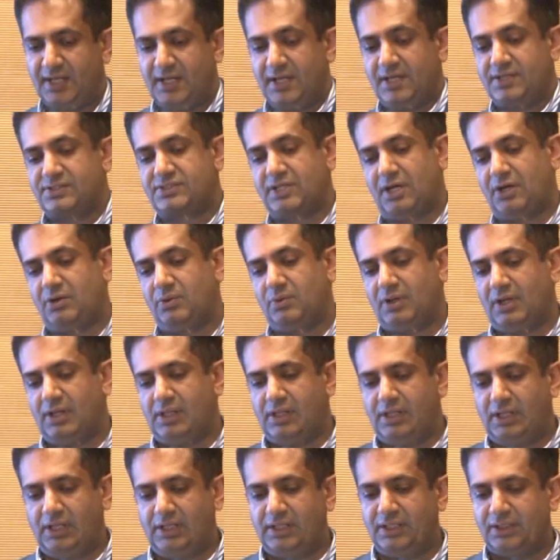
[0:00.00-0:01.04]
So,
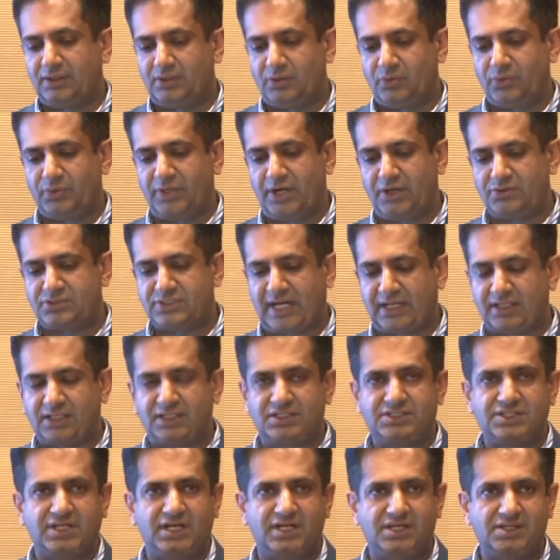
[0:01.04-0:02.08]
although
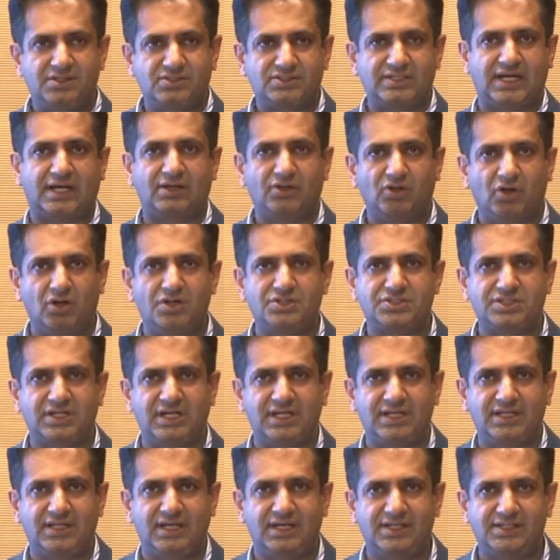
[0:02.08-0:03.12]

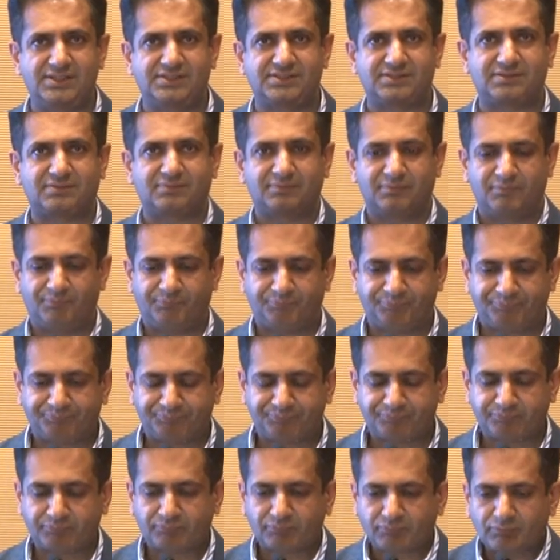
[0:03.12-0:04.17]
technology is
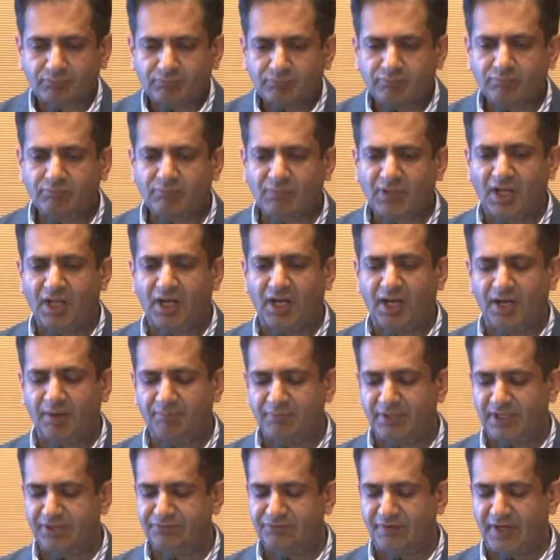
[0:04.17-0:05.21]

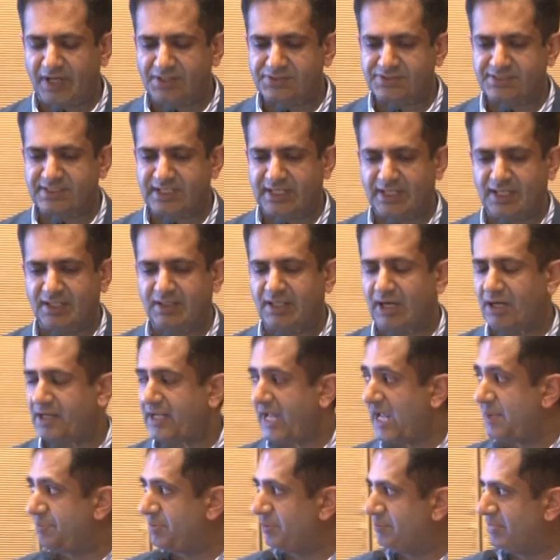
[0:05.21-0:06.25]
advancing and our
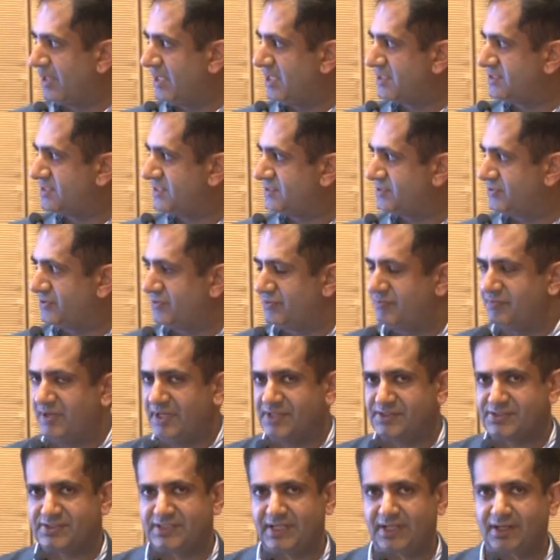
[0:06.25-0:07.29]
capabilities are
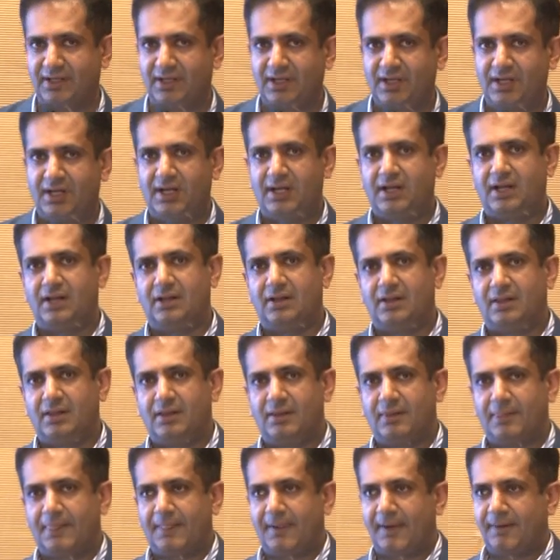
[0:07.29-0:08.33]
advancing,
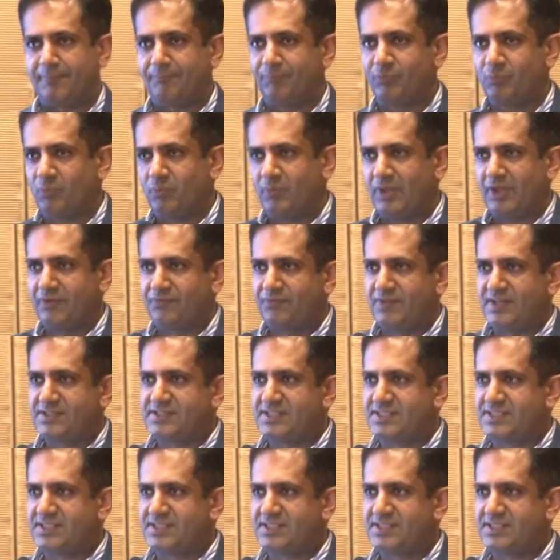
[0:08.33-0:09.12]
if this